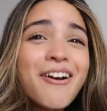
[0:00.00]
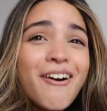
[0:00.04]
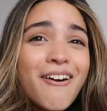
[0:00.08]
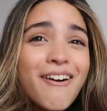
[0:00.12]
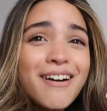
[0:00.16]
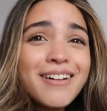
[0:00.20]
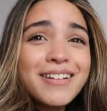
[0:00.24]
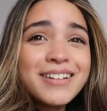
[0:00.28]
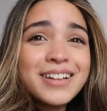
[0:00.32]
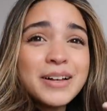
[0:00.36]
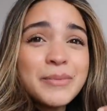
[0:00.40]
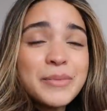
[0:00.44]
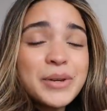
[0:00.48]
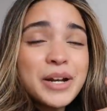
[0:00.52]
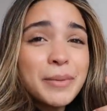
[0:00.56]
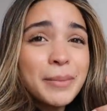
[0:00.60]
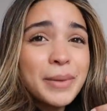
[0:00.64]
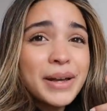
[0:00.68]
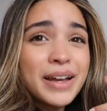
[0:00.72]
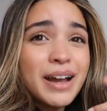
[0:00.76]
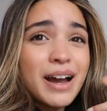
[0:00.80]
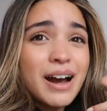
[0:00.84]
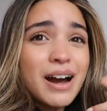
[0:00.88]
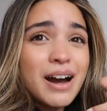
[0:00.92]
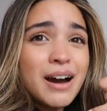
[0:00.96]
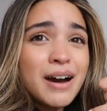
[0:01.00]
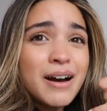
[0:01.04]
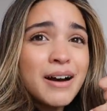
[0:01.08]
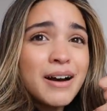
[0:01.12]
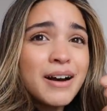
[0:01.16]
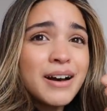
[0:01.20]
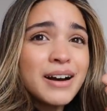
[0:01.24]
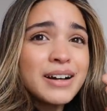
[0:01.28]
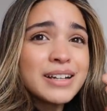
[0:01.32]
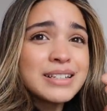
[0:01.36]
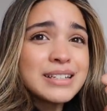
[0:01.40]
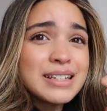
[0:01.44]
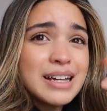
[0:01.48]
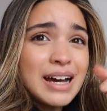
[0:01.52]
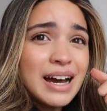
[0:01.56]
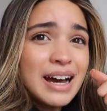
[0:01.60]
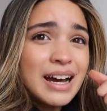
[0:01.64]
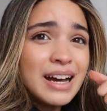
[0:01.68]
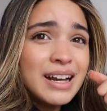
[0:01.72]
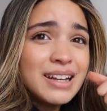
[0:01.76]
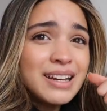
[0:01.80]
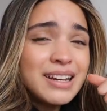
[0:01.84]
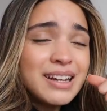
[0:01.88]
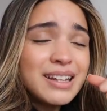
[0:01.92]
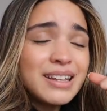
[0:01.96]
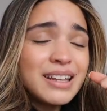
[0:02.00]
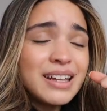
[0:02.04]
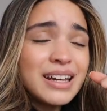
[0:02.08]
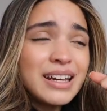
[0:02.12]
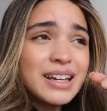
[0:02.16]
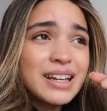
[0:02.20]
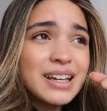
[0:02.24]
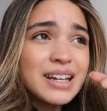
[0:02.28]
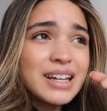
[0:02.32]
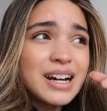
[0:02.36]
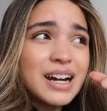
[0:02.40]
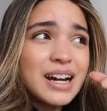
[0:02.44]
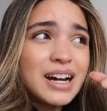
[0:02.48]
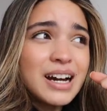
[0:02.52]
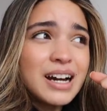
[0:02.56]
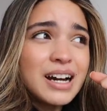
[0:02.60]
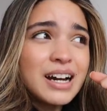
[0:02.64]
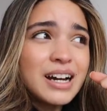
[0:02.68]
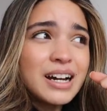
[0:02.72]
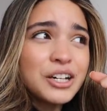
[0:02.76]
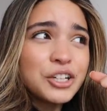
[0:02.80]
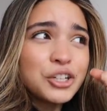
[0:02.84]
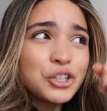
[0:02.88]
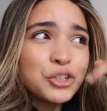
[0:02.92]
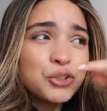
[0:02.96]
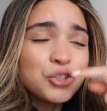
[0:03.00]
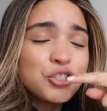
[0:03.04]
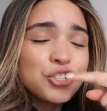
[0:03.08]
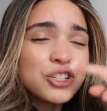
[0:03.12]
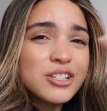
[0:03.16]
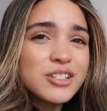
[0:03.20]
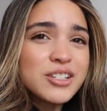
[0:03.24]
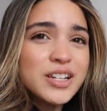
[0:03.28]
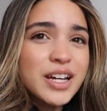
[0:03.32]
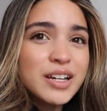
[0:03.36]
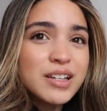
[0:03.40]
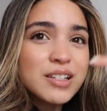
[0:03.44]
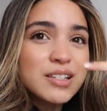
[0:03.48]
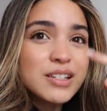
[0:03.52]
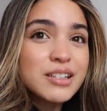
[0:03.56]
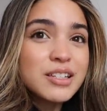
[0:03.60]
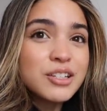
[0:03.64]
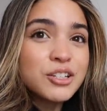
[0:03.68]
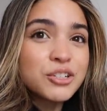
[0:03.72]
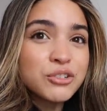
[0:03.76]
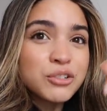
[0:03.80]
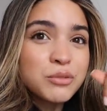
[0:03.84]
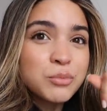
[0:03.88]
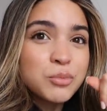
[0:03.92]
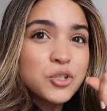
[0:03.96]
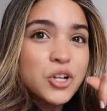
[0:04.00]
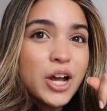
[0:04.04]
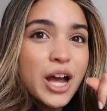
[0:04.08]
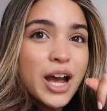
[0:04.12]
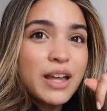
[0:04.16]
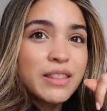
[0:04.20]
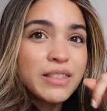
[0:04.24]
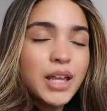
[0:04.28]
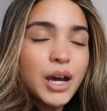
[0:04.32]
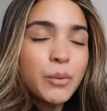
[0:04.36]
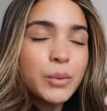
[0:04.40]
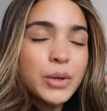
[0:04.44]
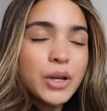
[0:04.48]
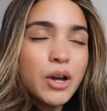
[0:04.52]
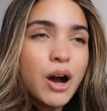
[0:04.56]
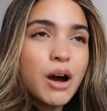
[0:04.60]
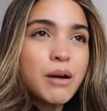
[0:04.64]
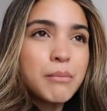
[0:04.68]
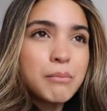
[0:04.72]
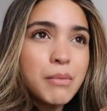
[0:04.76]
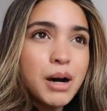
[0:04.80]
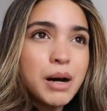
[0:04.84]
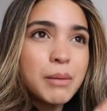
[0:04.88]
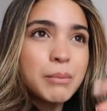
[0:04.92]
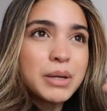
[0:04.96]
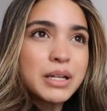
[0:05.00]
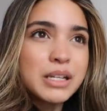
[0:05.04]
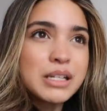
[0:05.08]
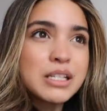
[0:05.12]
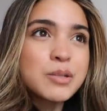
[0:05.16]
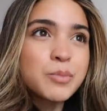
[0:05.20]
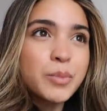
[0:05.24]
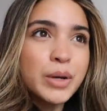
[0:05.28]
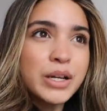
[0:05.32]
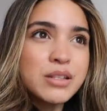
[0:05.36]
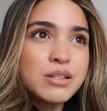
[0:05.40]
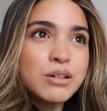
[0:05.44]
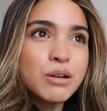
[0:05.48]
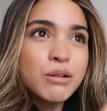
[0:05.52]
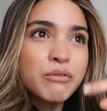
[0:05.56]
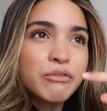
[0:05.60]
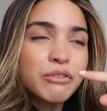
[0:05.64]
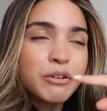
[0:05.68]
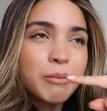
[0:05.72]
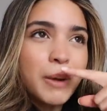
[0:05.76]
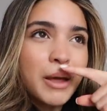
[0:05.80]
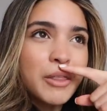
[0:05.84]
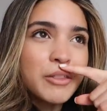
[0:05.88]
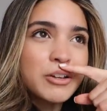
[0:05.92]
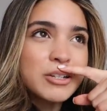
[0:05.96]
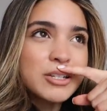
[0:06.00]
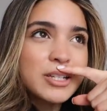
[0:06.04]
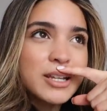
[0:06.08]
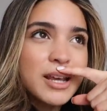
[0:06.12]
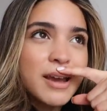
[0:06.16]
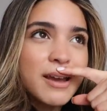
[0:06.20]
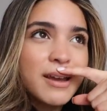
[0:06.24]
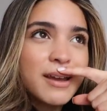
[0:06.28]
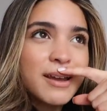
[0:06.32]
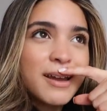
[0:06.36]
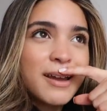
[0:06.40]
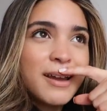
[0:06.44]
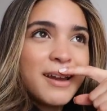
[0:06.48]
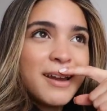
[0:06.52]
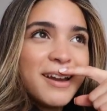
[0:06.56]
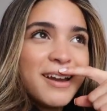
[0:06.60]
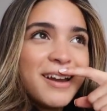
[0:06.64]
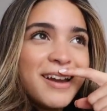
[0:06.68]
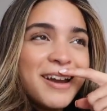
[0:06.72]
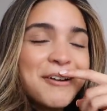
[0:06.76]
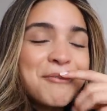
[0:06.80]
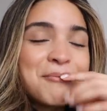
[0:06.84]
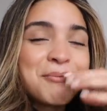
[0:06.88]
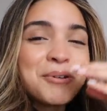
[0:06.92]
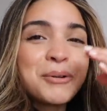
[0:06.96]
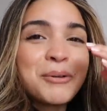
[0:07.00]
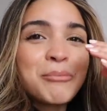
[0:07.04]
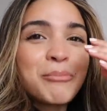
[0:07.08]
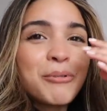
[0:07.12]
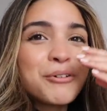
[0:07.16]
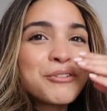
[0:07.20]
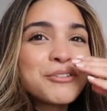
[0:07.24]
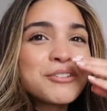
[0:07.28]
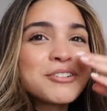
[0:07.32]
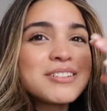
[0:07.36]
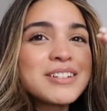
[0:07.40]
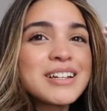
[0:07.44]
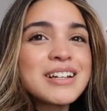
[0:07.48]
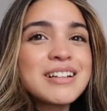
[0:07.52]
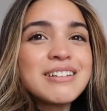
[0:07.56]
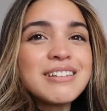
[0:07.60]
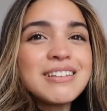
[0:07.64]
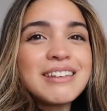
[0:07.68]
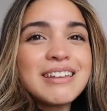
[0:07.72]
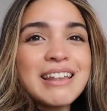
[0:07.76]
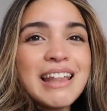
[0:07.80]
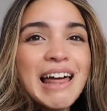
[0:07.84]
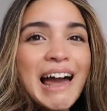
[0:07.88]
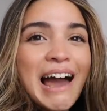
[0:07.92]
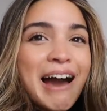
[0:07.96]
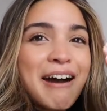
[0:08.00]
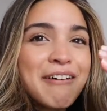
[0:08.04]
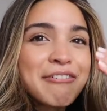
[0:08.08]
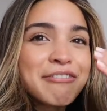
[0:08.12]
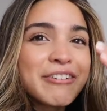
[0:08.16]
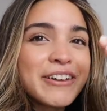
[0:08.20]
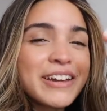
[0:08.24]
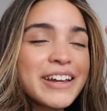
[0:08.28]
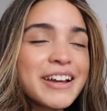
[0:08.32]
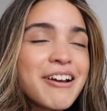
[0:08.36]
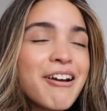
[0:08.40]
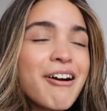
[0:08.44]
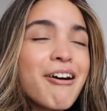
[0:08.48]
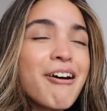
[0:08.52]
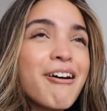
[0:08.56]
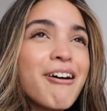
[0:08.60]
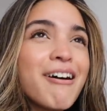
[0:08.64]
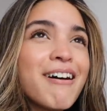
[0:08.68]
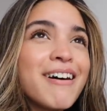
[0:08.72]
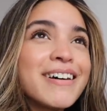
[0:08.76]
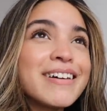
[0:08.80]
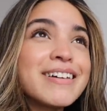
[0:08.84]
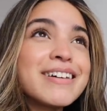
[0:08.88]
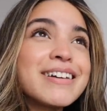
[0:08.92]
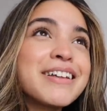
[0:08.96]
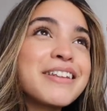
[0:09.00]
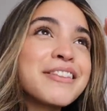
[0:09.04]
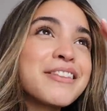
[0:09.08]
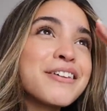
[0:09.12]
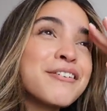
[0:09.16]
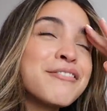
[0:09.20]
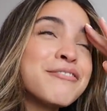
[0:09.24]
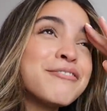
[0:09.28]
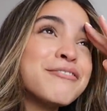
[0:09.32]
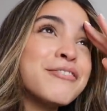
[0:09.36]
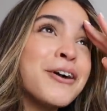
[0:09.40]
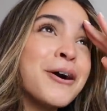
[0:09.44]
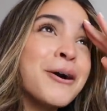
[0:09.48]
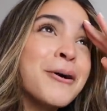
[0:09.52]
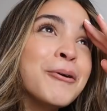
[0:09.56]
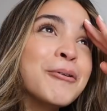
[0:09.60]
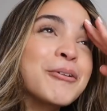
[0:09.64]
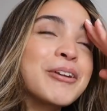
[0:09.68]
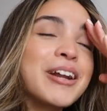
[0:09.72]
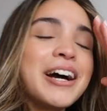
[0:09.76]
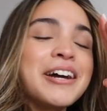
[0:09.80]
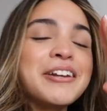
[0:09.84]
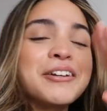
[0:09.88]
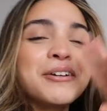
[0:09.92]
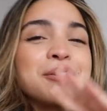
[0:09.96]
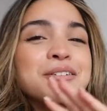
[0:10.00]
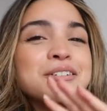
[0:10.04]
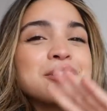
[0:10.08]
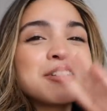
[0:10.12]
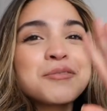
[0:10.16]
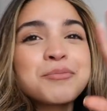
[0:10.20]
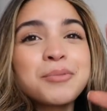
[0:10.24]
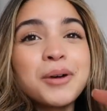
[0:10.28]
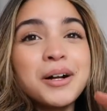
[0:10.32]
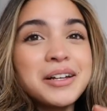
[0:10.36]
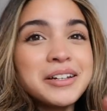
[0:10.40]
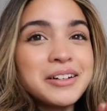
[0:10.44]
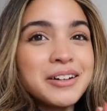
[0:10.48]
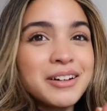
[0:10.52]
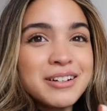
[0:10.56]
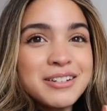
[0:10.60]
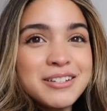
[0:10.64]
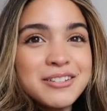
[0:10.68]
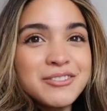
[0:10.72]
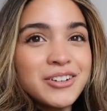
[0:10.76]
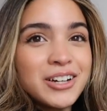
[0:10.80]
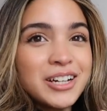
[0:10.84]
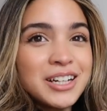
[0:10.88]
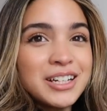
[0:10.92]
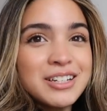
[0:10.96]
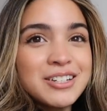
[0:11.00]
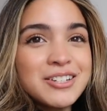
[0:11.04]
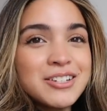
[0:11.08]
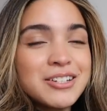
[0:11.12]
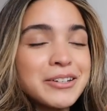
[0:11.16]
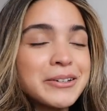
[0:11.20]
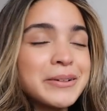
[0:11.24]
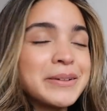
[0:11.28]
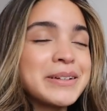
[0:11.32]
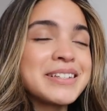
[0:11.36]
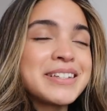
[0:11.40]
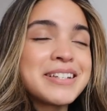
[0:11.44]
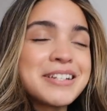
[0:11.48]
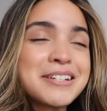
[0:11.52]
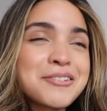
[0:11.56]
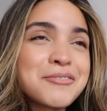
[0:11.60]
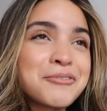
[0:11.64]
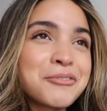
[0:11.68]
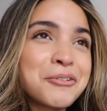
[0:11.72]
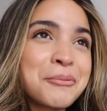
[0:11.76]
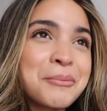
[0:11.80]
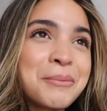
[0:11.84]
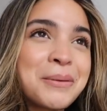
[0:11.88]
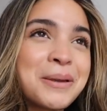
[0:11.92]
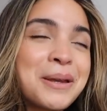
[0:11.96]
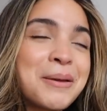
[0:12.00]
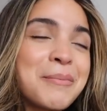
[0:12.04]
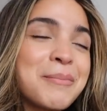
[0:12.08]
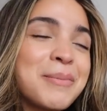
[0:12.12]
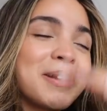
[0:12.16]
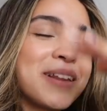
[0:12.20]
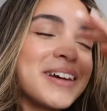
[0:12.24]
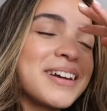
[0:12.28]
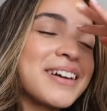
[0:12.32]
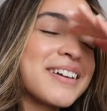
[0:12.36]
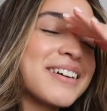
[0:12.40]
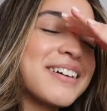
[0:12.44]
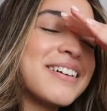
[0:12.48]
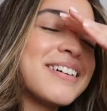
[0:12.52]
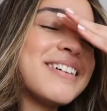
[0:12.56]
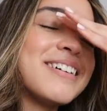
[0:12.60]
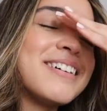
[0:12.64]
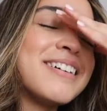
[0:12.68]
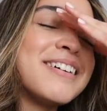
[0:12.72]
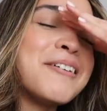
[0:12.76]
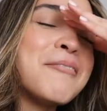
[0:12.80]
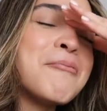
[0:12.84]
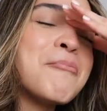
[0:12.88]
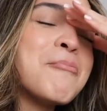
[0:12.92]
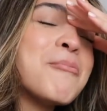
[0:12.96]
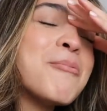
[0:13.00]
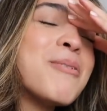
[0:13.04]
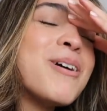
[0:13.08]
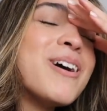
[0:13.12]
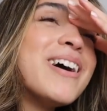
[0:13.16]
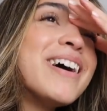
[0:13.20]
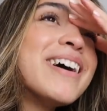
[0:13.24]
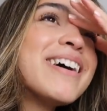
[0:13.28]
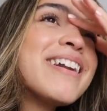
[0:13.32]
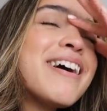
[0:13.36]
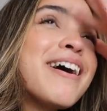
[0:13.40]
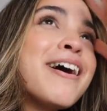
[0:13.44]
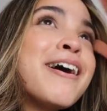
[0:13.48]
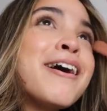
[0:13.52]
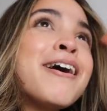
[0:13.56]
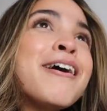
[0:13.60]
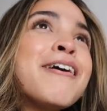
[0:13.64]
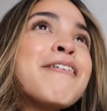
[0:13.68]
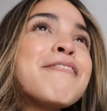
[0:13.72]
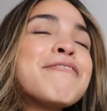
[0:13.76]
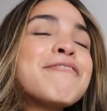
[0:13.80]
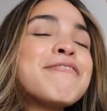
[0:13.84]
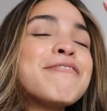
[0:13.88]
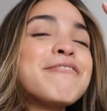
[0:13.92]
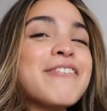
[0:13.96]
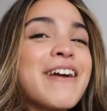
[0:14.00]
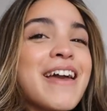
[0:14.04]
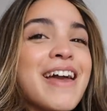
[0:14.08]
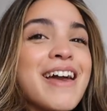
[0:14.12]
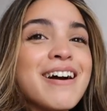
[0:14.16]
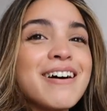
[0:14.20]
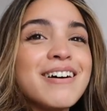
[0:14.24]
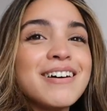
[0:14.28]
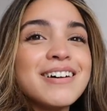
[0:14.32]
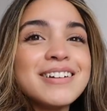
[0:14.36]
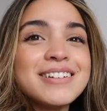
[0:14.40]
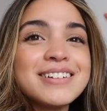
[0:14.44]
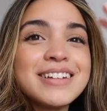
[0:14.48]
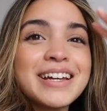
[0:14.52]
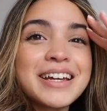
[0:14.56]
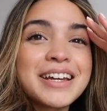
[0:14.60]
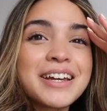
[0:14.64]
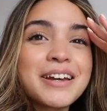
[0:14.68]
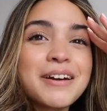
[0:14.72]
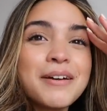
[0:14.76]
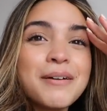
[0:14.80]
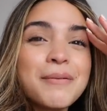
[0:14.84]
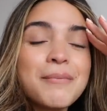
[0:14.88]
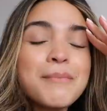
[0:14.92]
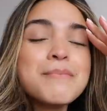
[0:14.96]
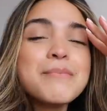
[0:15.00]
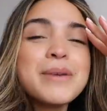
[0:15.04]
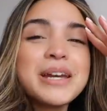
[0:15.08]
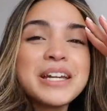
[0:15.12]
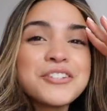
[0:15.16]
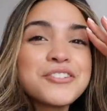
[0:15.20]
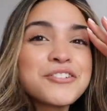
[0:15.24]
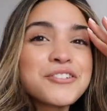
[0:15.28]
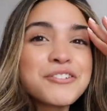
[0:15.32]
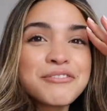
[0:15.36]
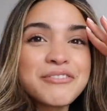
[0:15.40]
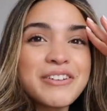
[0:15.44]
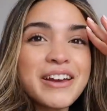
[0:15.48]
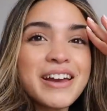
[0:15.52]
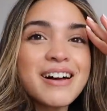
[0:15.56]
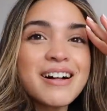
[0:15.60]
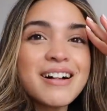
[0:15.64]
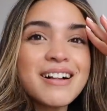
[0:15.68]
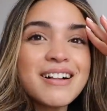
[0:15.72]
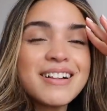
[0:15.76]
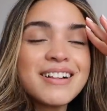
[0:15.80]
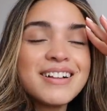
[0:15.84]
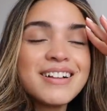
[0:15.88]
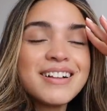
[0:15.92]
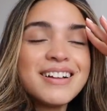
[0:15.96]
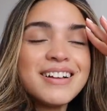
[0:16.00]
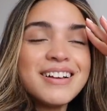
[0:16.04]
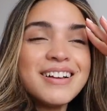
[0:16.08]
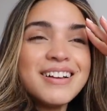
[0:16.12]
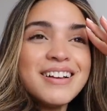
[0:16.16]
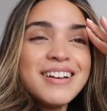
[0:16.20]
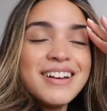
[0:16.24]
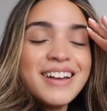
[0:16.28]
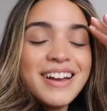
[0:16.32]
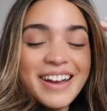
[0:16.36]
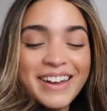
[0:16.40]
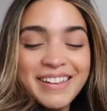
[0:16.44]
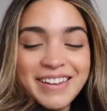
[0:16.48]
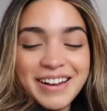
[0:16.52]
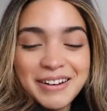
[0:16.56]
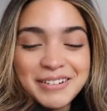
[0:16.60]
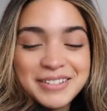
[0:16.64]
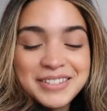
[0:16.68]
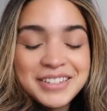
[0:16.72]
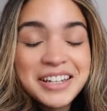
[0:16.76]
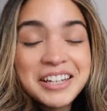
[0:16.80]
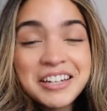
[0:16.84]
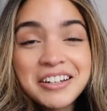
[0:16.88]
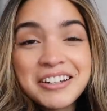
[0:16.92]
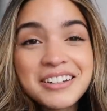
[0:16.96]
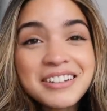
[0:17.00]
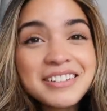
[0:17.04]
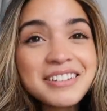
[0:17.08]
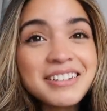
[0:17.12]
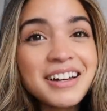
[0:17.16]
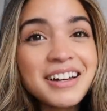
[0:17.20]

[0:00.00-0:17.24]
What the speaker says: call him and I'm like, dad, like, you just texted the group chat that we got mom an espresso for Mother's Day. And we were both just like laughing on the phone. I know this is probably not as funny to you as it is for me, but like, what a fail, like major fail. And I was like, good